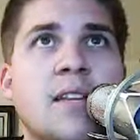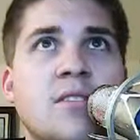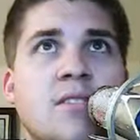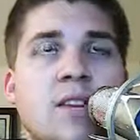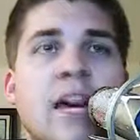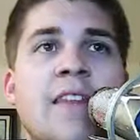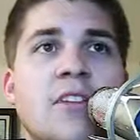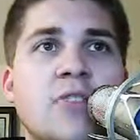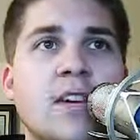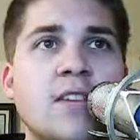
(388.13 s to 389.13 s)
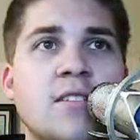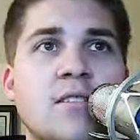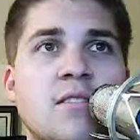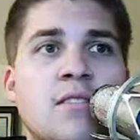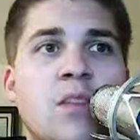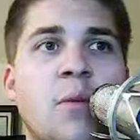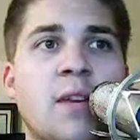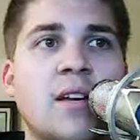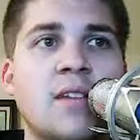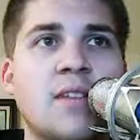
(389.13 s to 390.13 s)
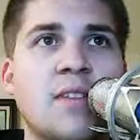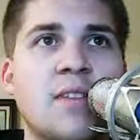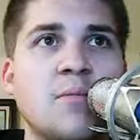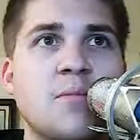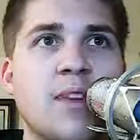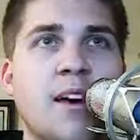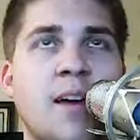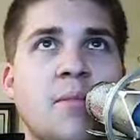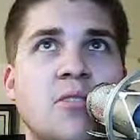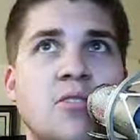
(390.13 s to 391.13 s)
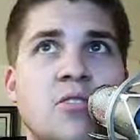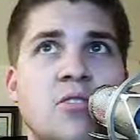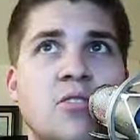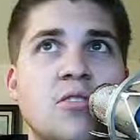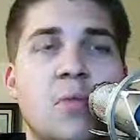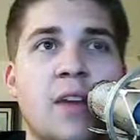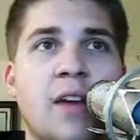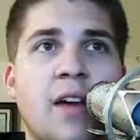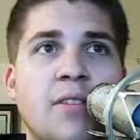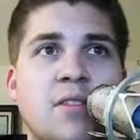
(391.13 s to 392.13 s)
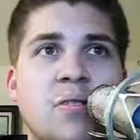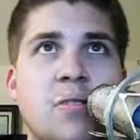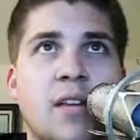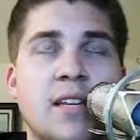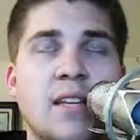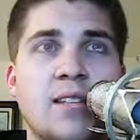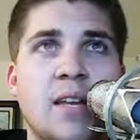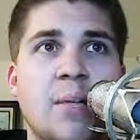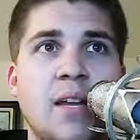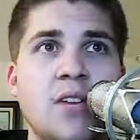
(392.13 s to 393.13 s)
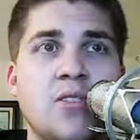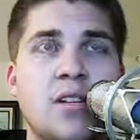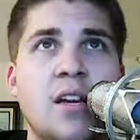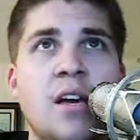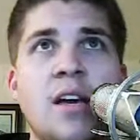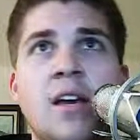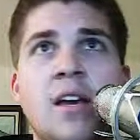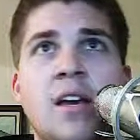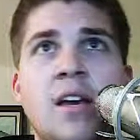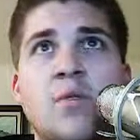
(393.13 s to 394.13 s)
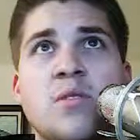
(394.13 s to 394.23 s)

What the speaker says: again, the trick is so that we can save some time and just do it without having to do all that examination. So if we use our